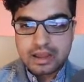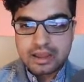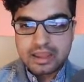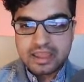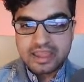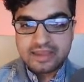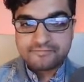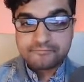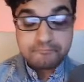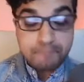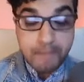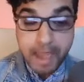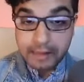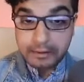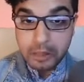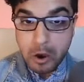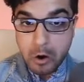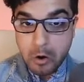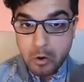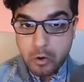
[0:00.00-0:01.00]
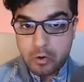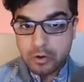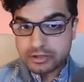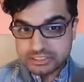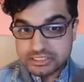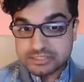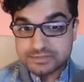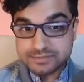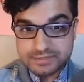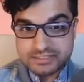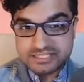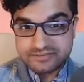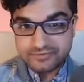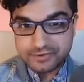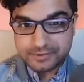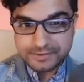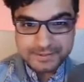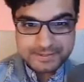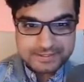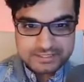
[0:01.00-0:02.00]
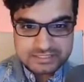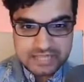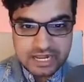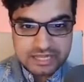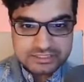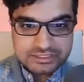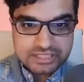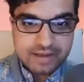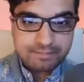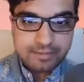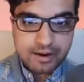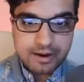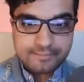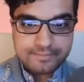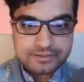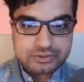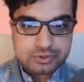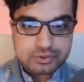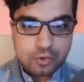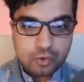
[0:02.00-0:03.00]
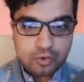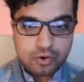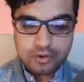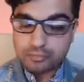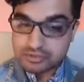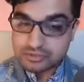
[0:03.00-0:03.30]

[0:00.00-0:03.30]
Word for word: if Melo specifically does not step up in scoring,